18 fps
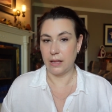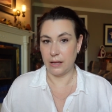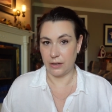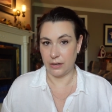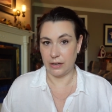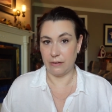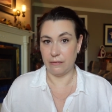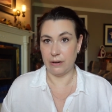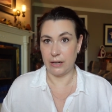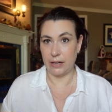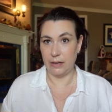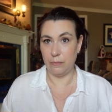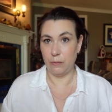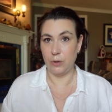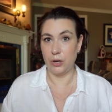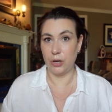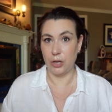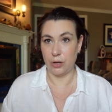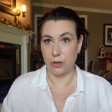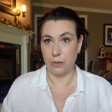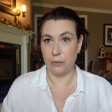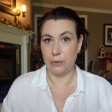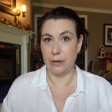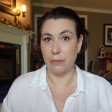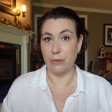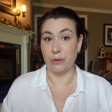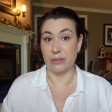I'm going to get ready and we're going to
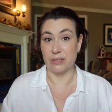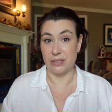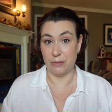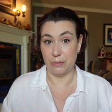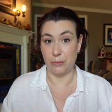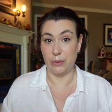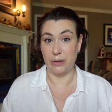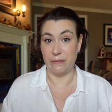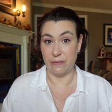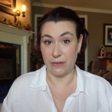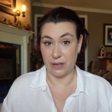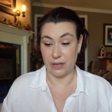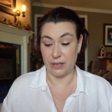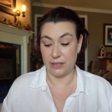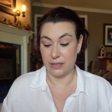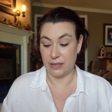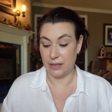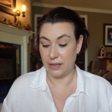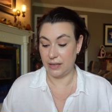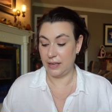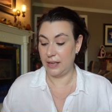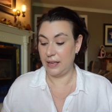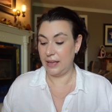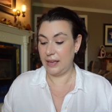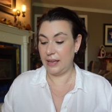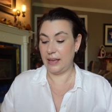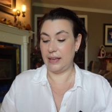go. I'm going to see what we can find
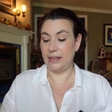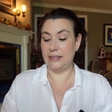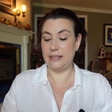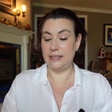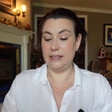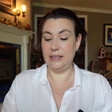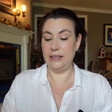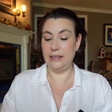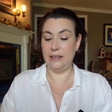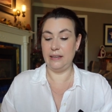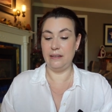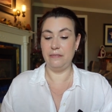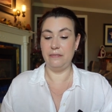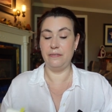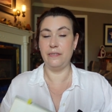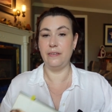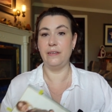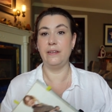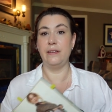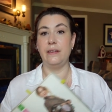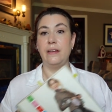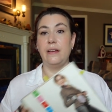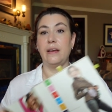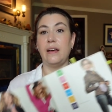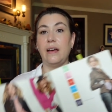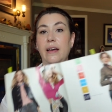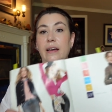and see if
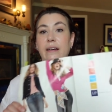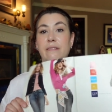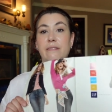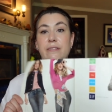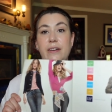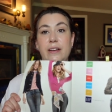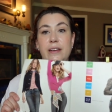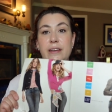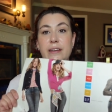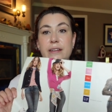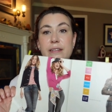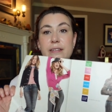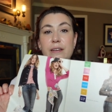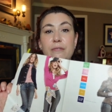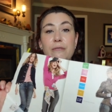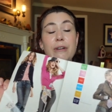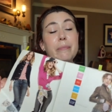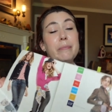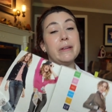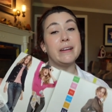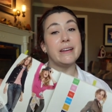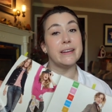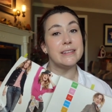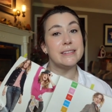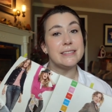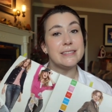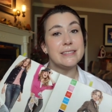I can find
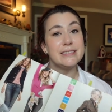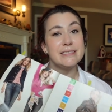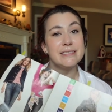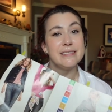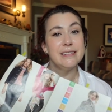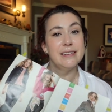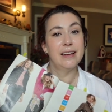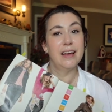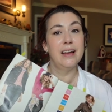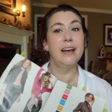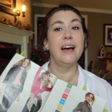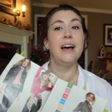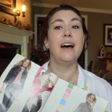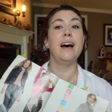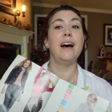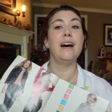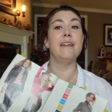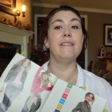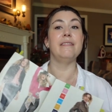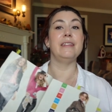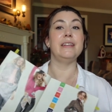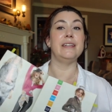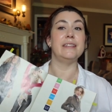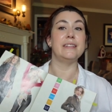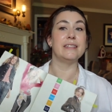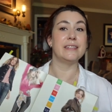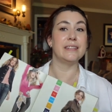replicas of
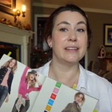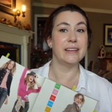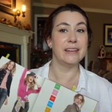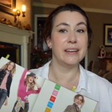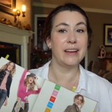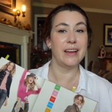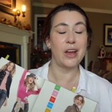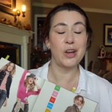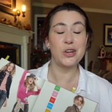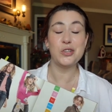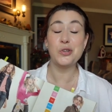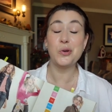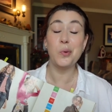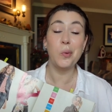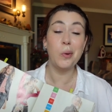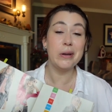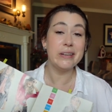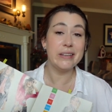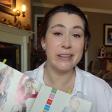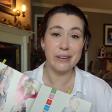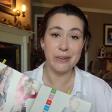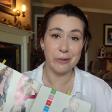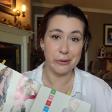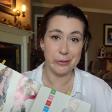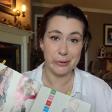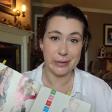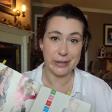these 20
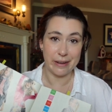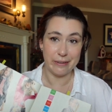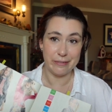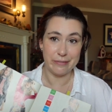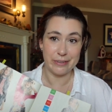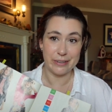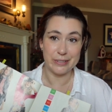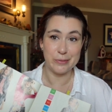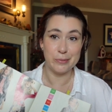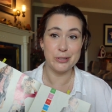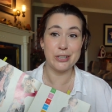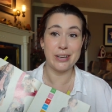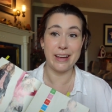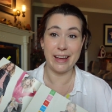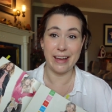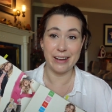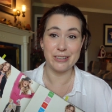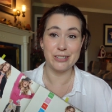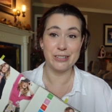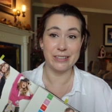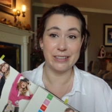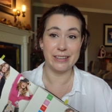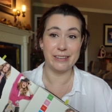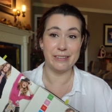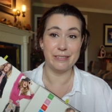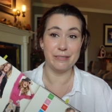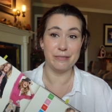year old outfits, which I
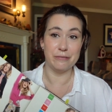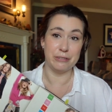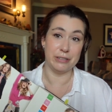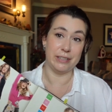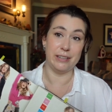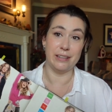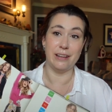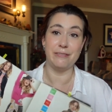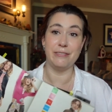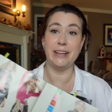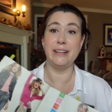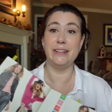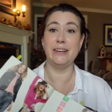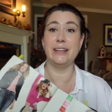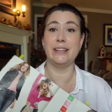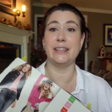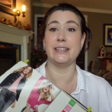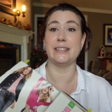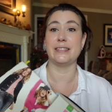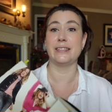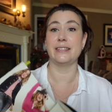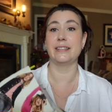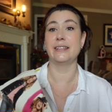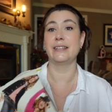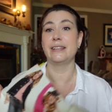actually really love. Like, look at this.